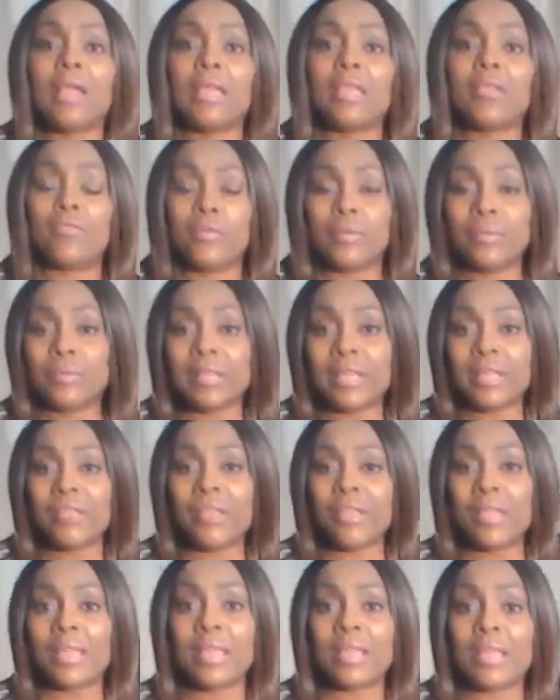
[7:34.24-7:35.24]
If you
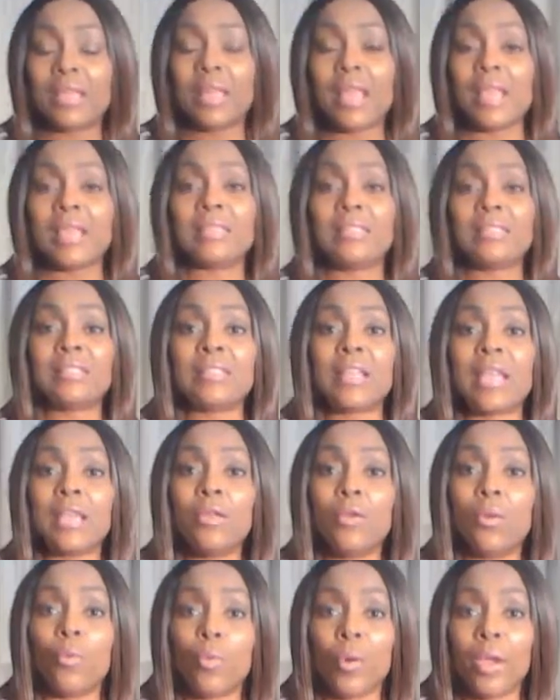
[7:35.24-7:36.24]
live in a
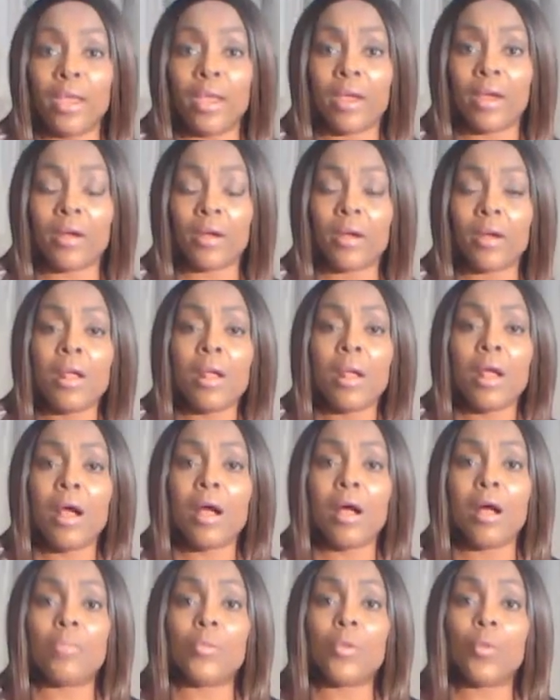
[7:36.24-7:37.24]
state where
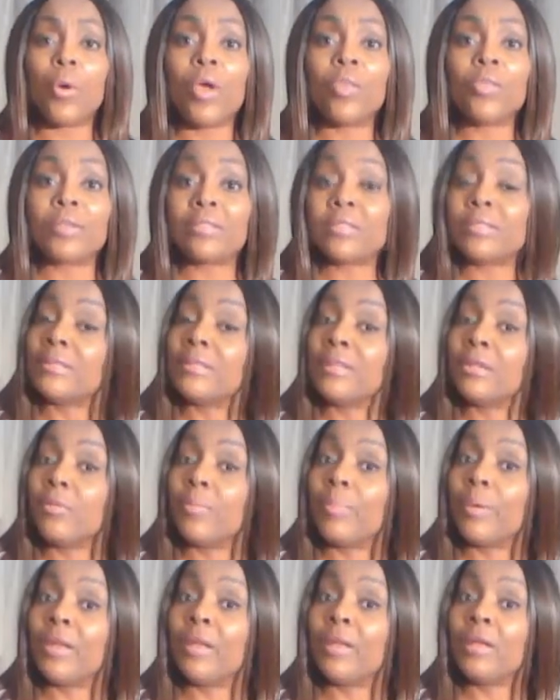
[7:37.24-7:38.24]
the weather is a little
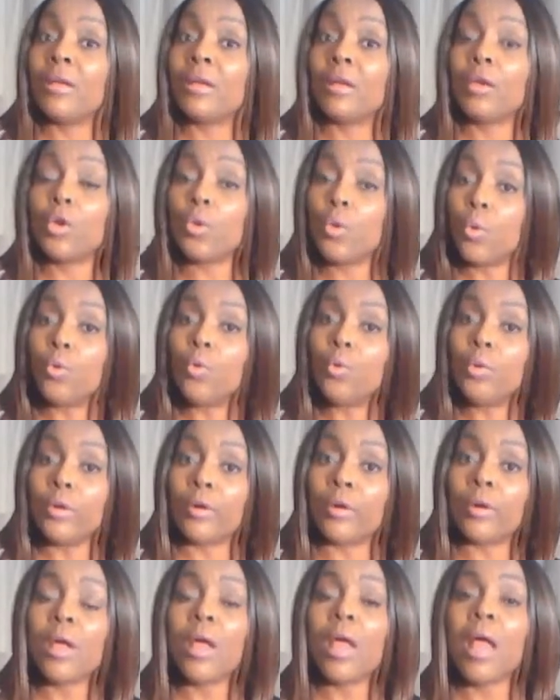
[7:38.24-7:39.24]
bit
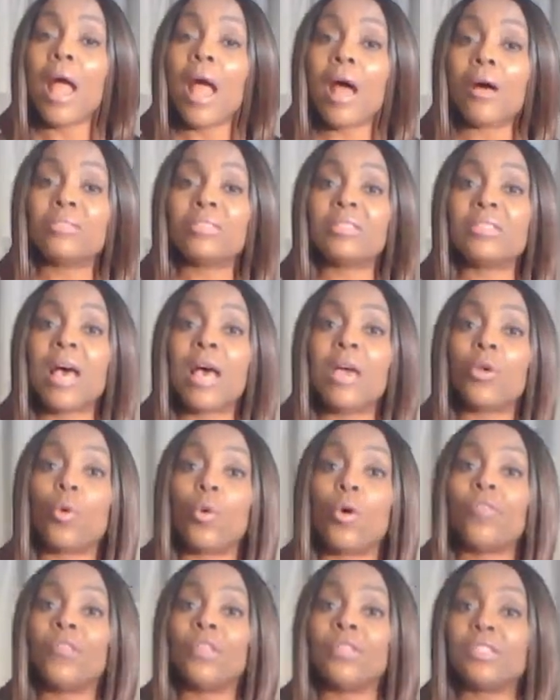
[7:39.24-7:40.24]
cooler outside,
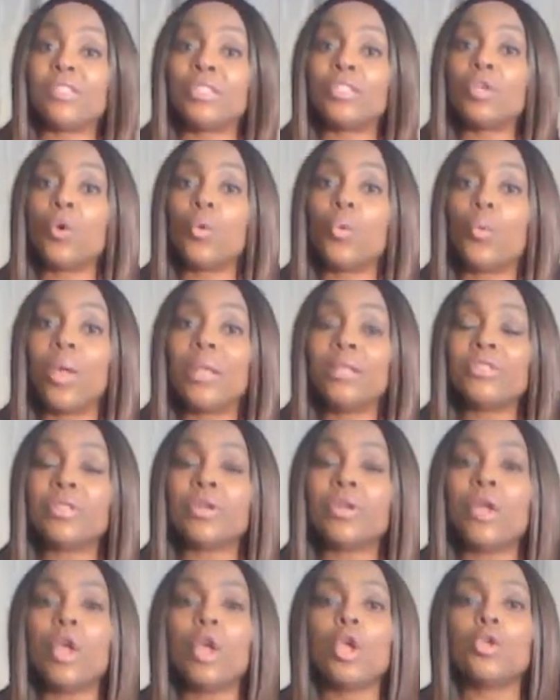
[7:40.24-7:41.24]
or if it's still
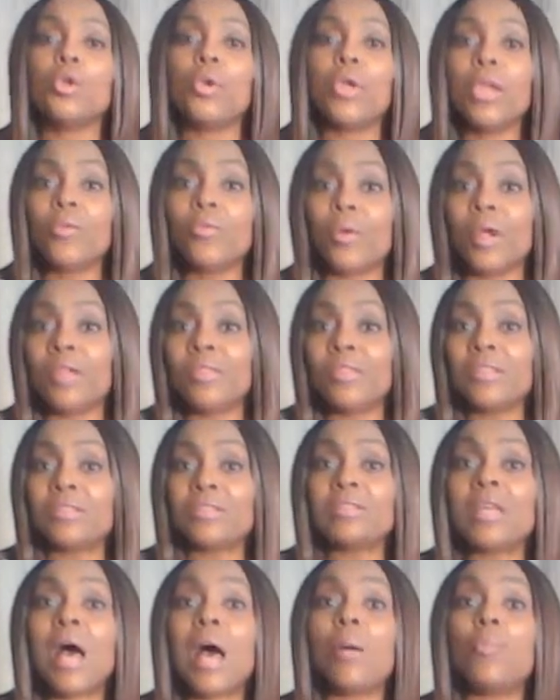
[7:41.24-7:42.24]
winter, you can wear
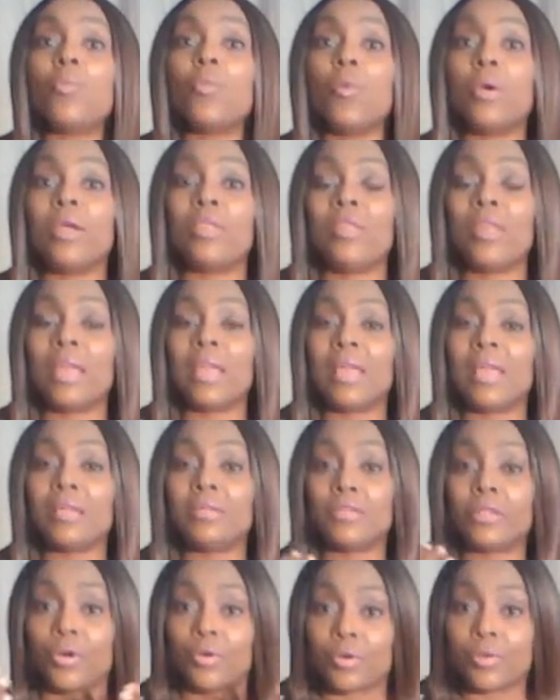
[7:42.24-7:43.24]
this top with a
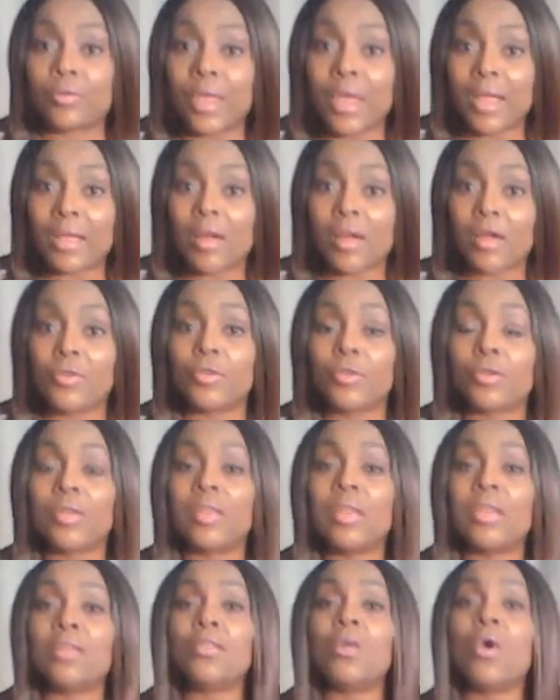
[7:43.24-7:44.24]
turtleneck
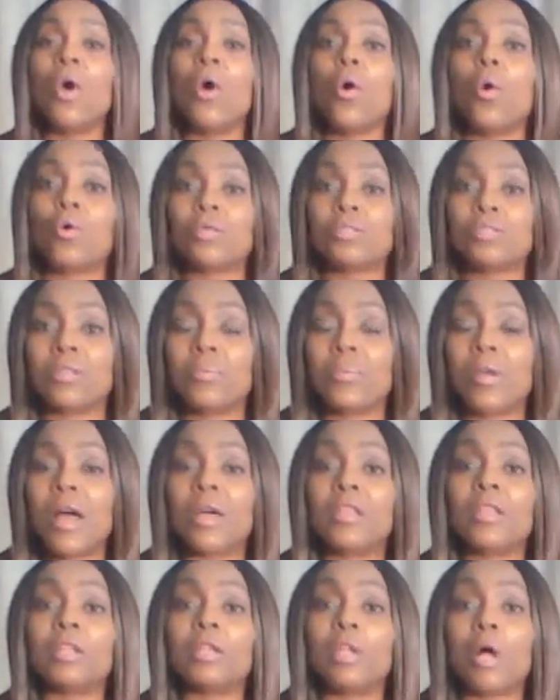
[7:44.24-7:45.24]
underneath or some
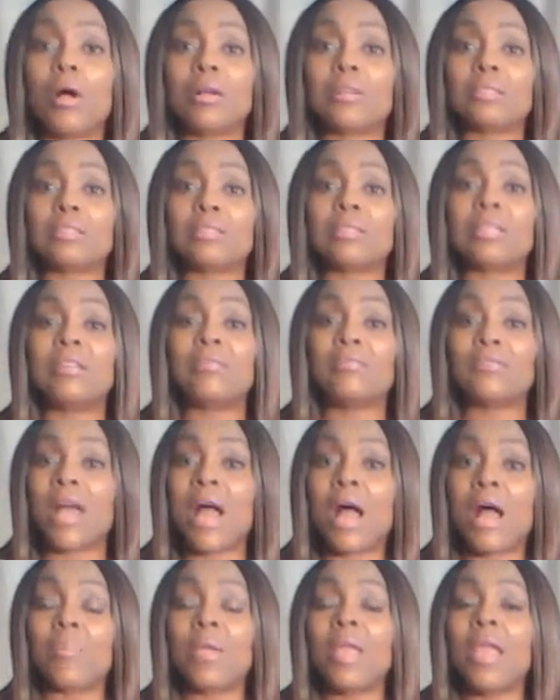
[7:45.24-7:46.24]
kind of long sleeve
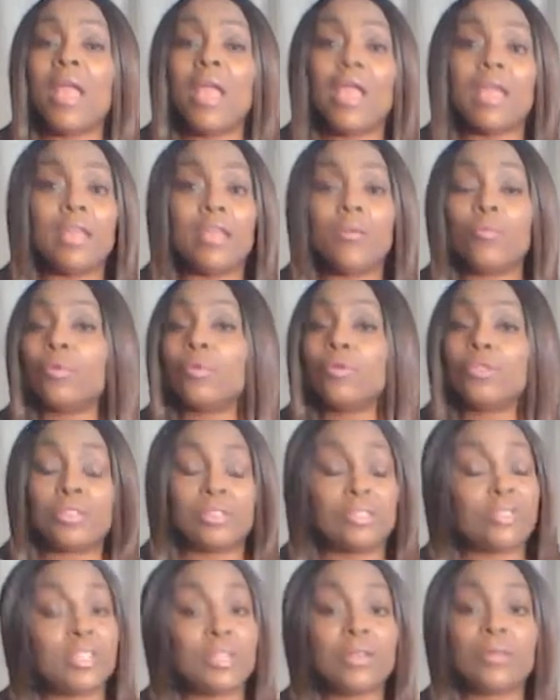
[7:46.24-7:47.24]
top, and it will
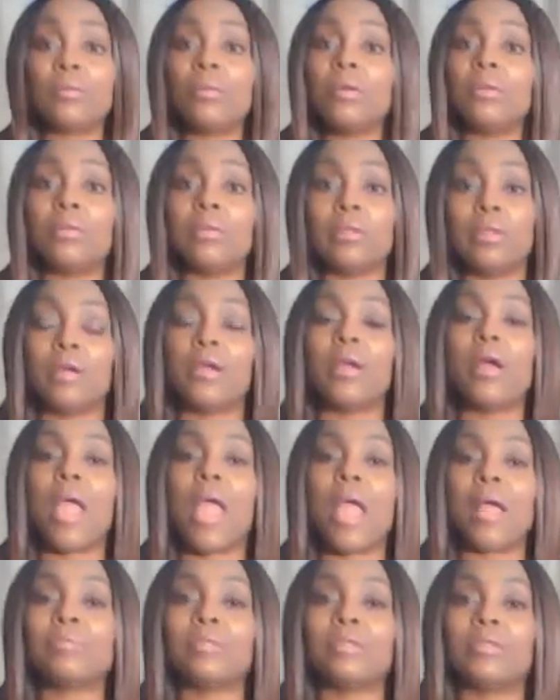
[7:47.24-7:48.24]
still look
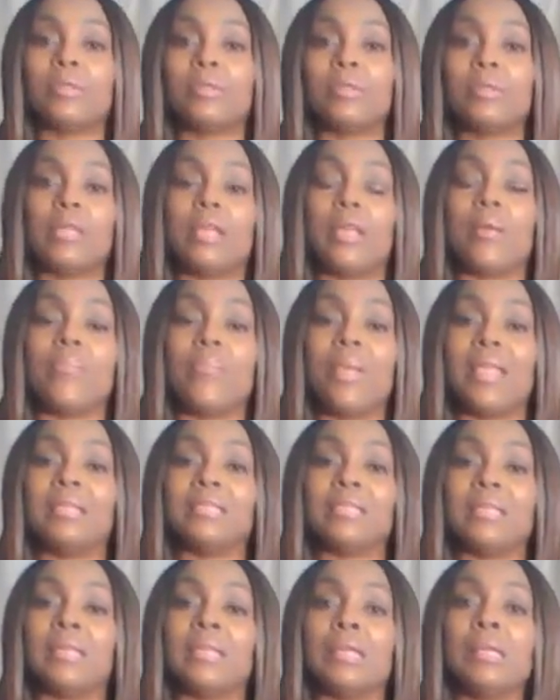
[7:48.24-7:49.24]
absolutely
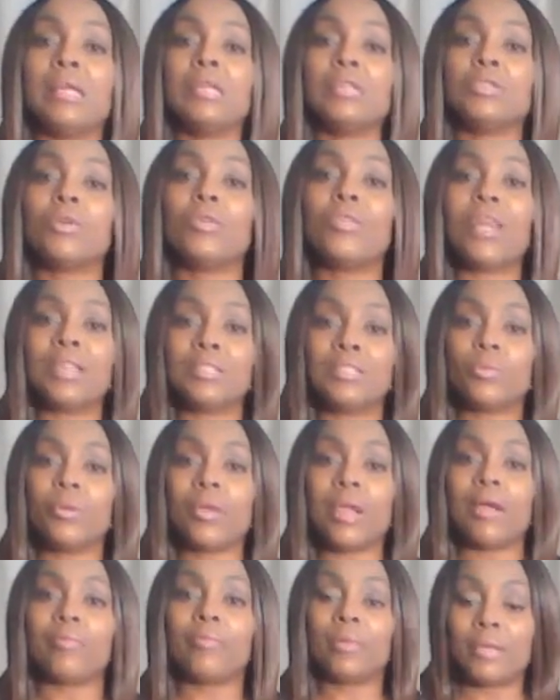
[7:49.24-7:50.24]
amazing. So that's
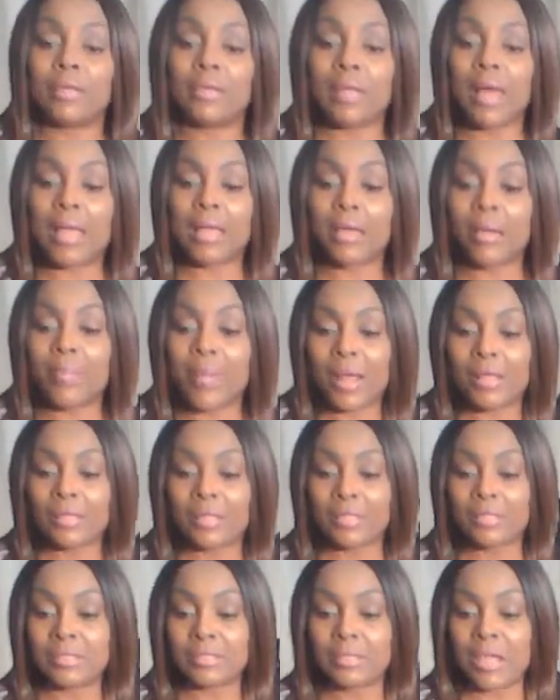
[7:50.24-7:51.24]
what I really like about
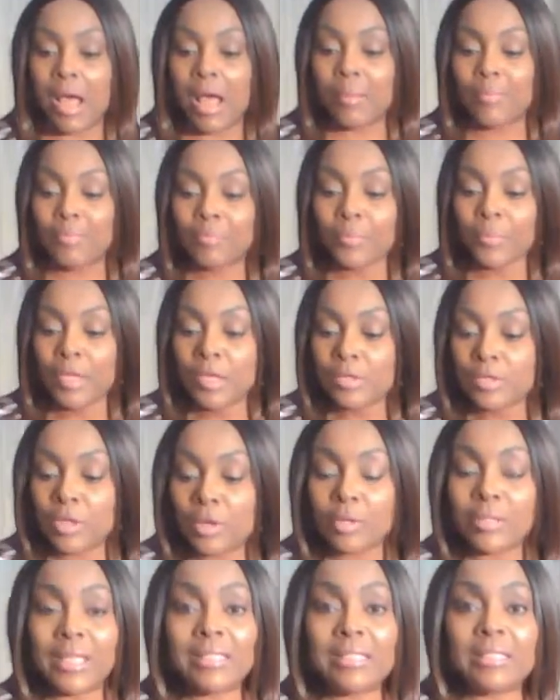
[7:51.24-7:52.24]
this top.
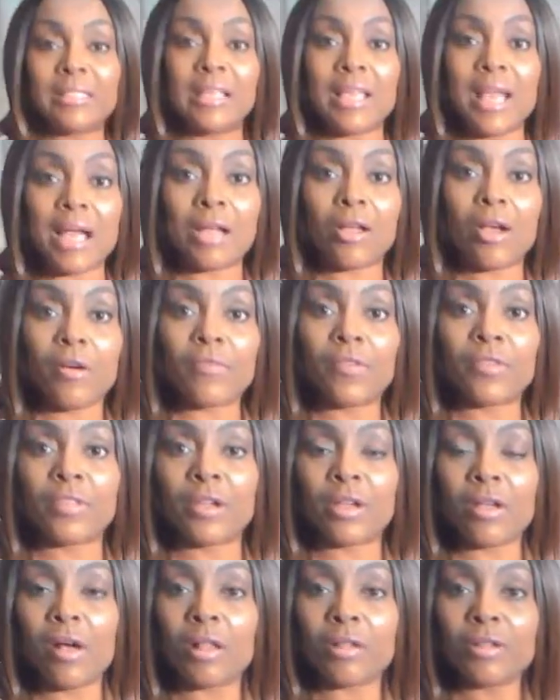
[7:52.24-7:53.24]
So let's see, I covered
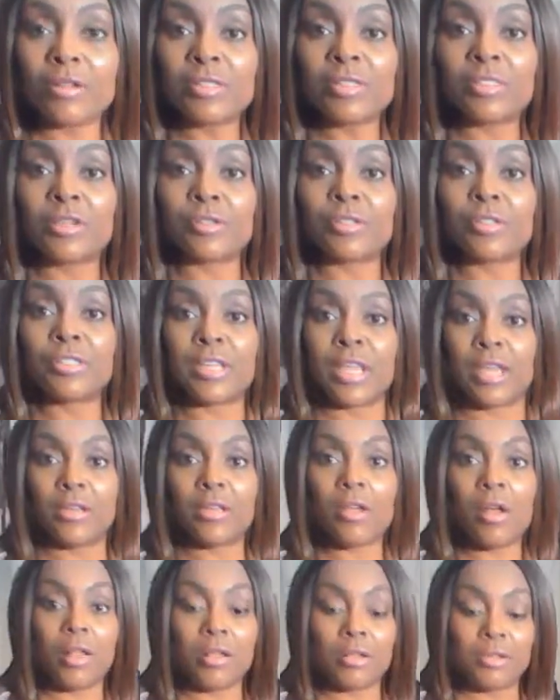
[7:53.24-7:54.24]
the colors. There's
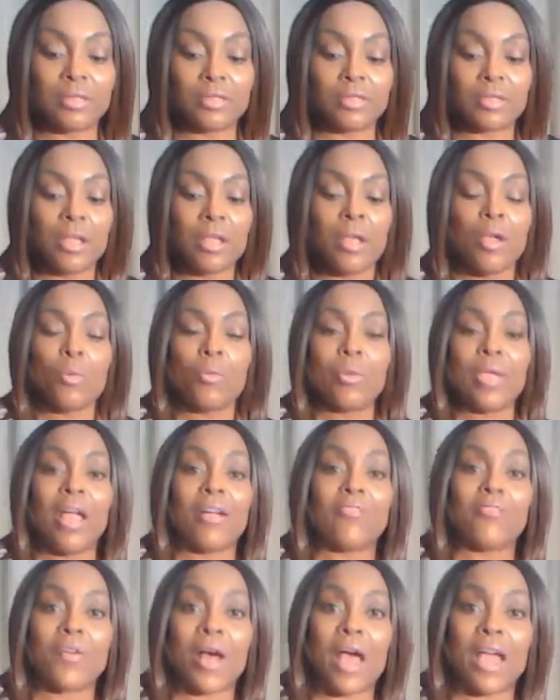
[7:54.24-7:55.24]
10 colors. We
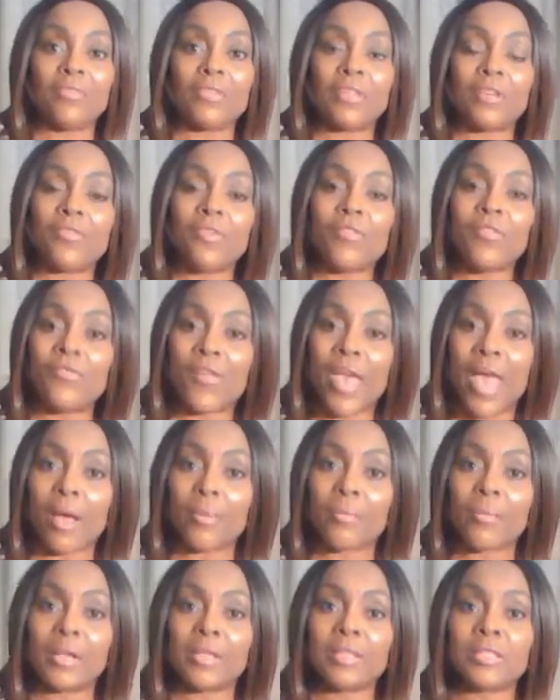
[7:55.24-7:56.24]
have 5 different
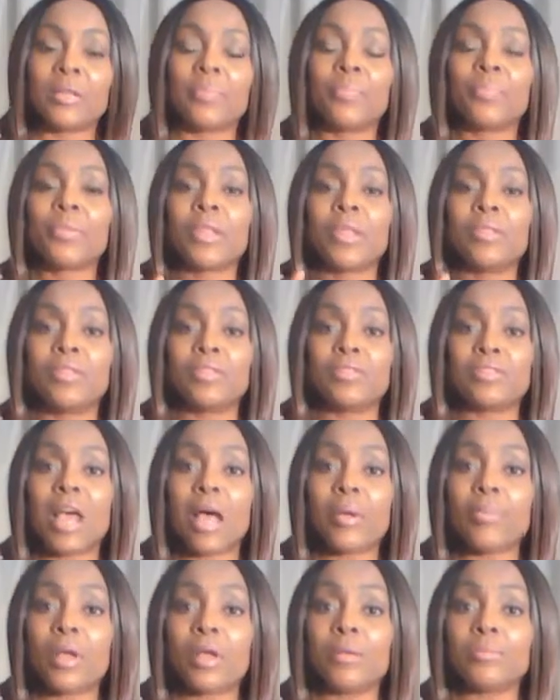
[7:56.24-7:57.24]
fabrics. This
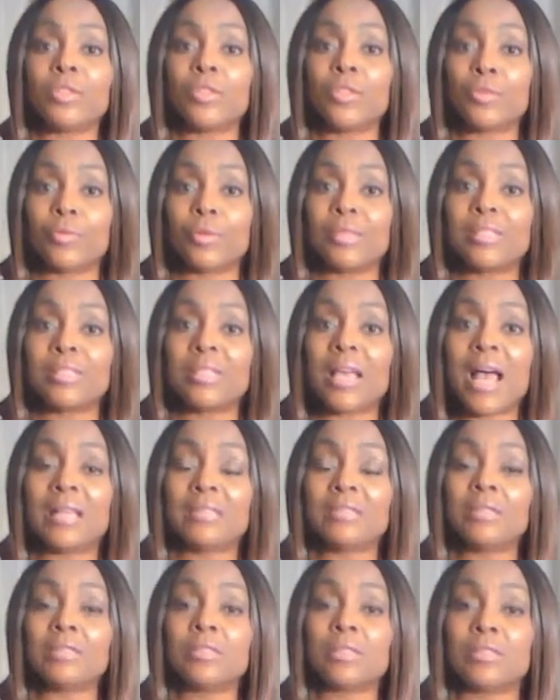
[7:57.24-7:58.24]
top comes in 3
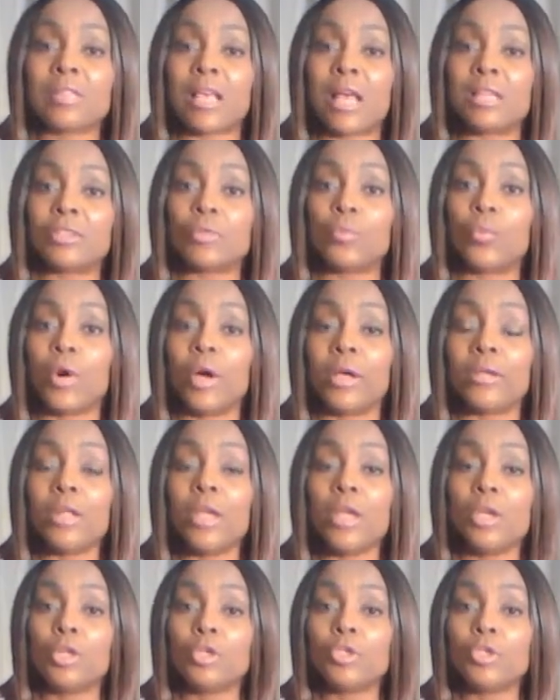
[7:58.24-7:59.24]
sizes, size 1,
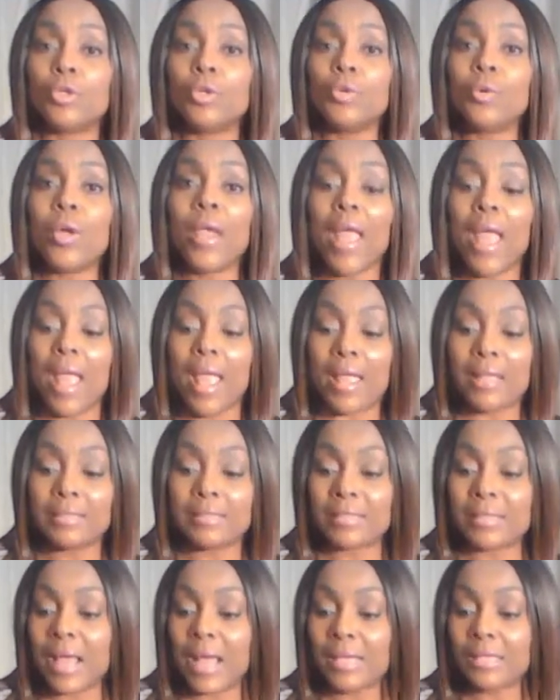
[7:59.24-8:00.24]
2, and
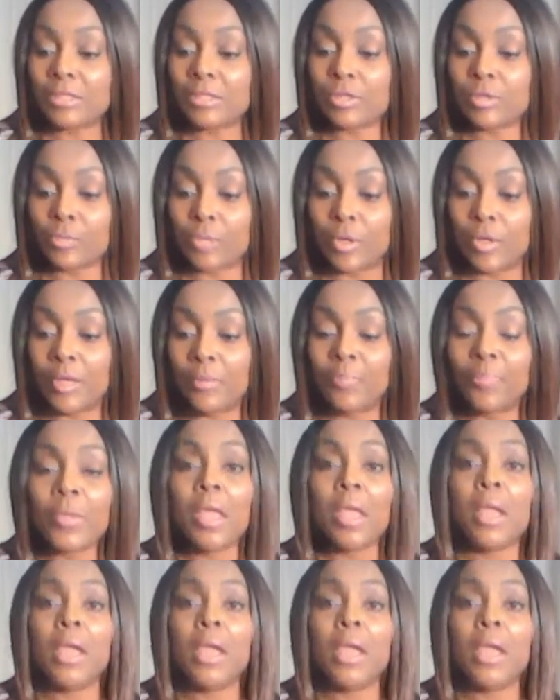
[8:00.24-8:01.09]
size 3.